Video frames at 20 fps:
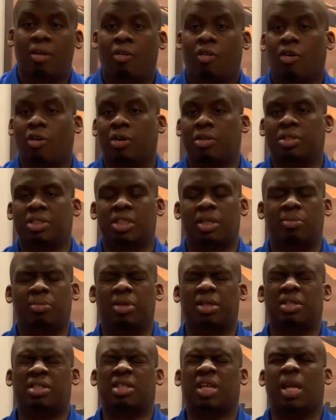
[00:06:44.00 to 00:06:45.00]
or some of
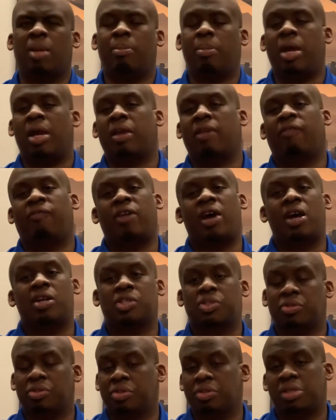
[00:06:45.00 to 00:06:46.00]
the same
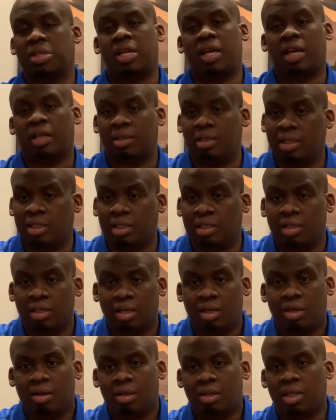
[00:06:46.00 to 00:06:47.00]
manufacturers that the
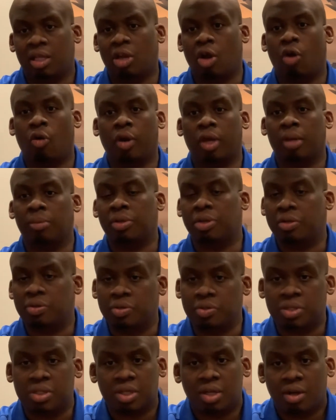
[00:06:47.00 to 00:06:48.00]
OEM
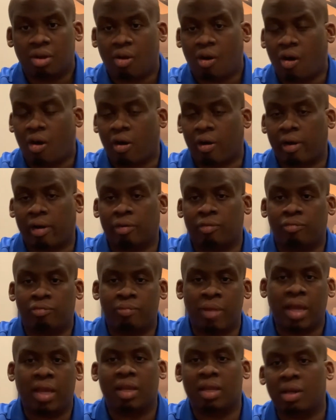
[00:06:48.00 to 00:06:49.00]
use are
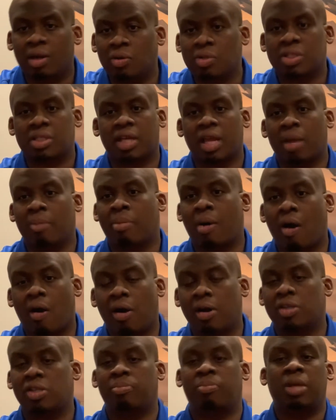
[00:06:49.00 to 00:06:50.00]
making those same
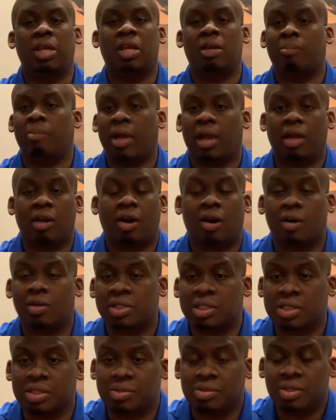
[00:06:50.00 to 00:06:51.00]
parts PMA
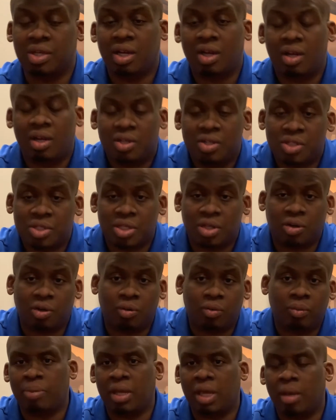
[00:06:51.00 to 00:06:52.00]
also.
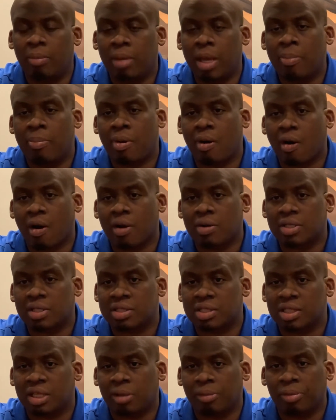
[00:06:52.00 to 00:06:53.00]
So PMA parts are
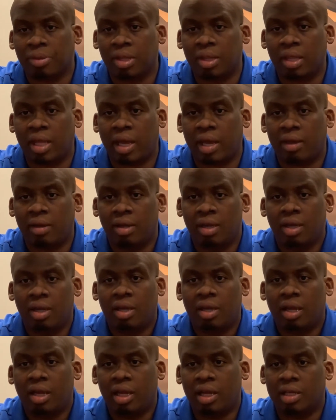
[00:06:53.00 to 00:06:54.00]
something that
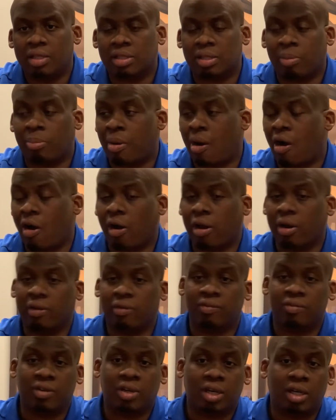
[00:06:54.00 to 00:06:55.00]
is a part
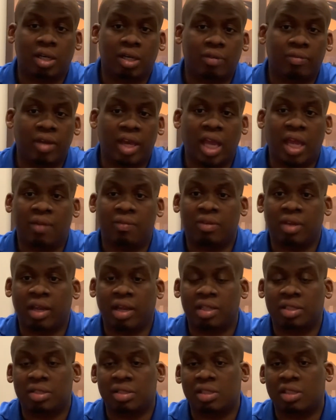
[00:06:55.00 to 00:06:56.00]
of
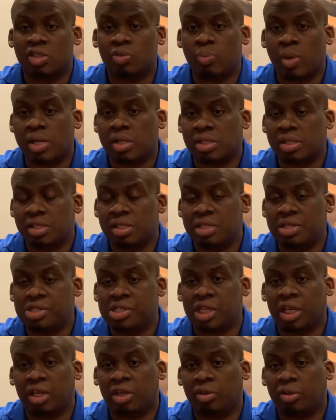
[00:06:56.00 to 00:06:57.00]
aviation, especially in
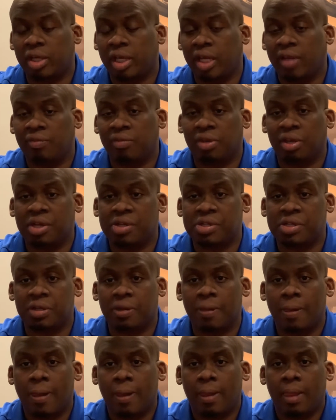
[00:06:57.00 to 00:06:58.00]
general
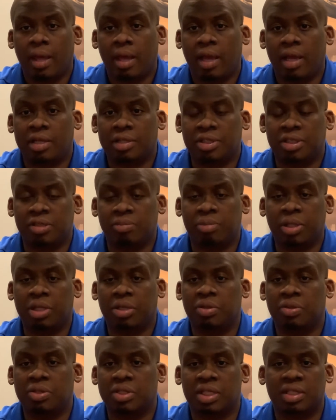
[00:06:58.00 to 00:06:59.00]
aviation, and should be
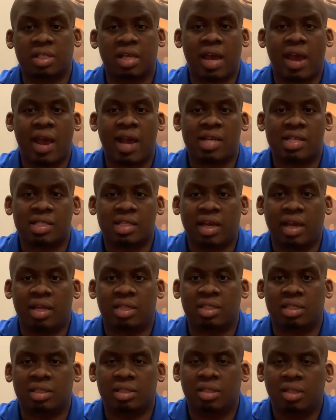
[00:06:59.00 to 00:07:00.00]
used as an asset
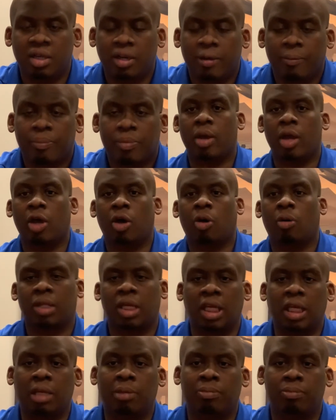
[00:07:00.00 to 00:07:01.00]
to help
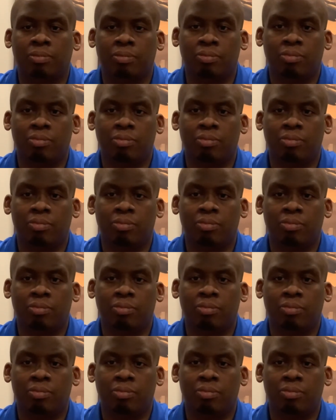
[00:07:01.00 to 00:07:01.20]
keep